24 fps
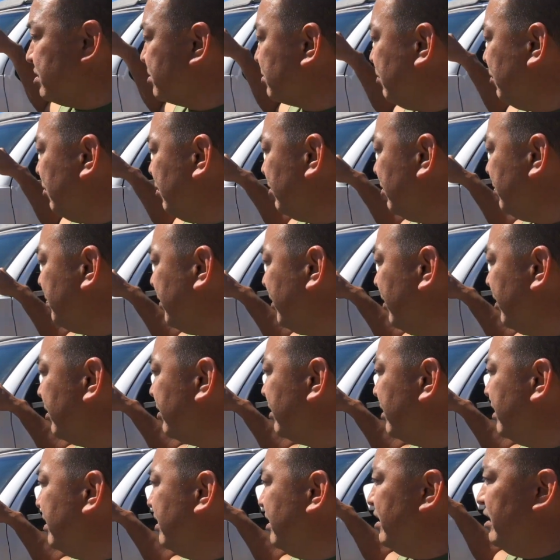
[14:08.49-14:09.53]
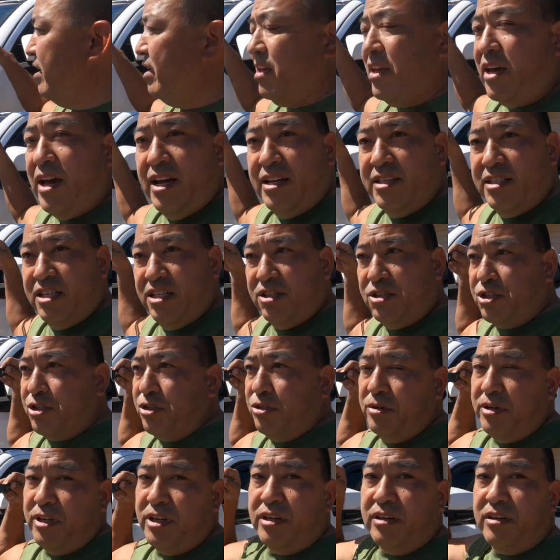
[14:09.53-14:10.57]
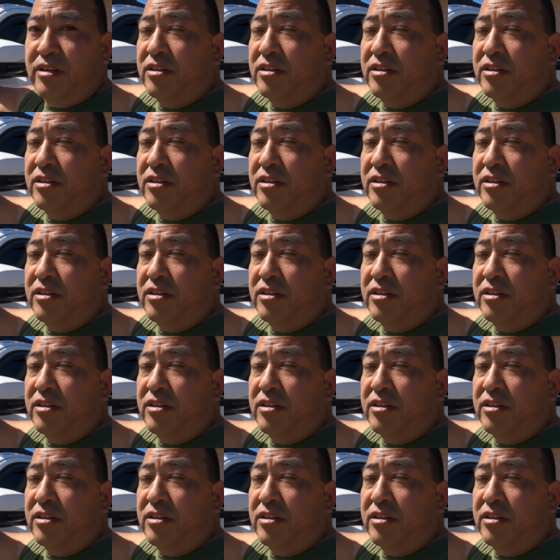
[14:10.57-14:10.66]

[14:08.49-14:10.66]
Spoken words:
corner part and just shooting